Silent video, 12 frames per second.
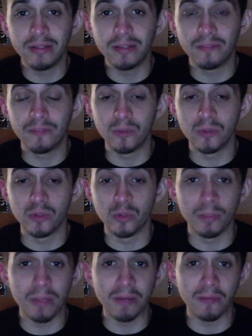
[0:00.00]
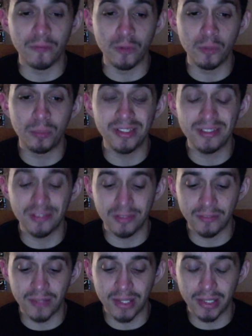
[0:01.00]
If you enjoyed my review, please
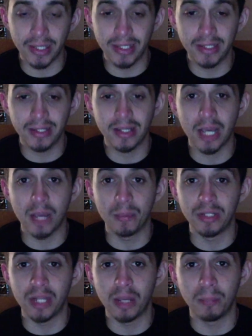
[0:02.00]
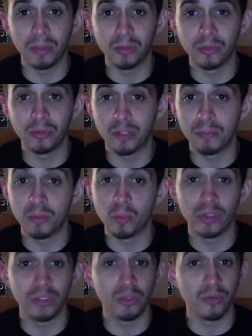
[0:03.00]
leave a like, comment down below, tell me what
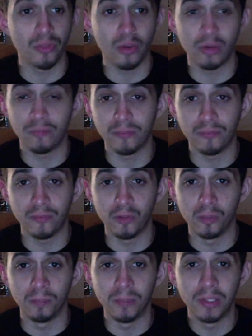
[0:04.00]
you thought of the film.